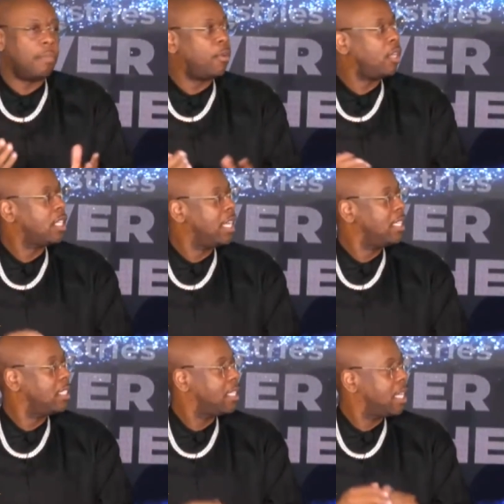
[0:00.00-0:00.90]
up all night,
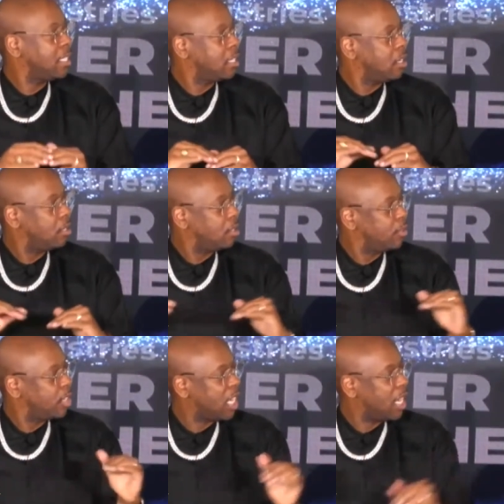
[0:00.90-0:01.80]
and then as it goes
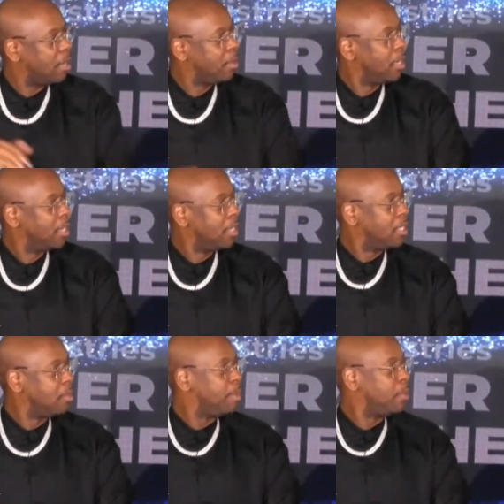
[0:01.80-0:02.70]
over time,
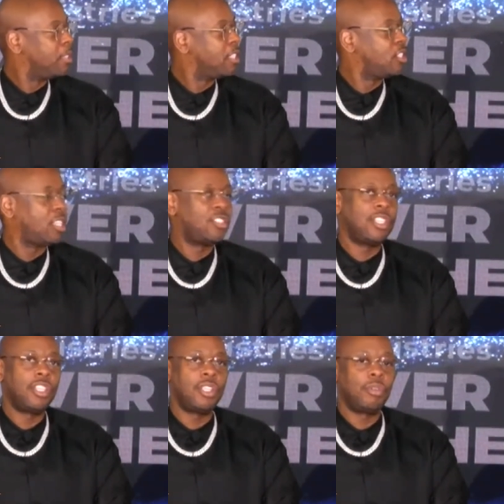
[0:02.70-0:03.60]
the baby's
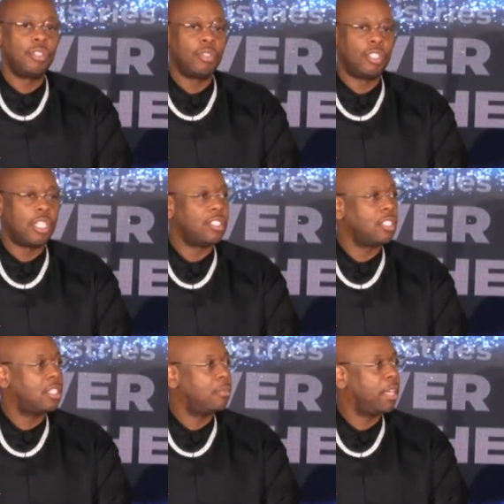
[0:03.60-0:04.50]
adjusting to you and you're
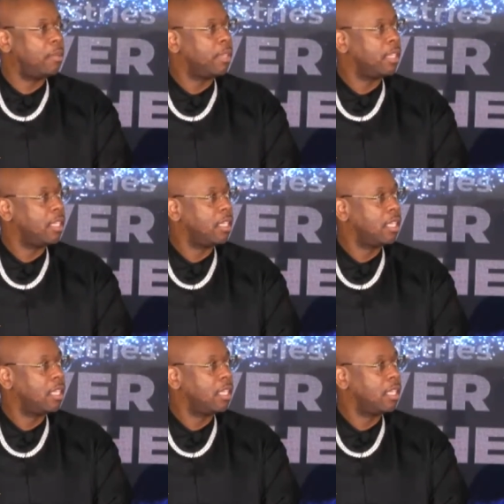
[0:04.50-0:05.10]
adjusting to the baby.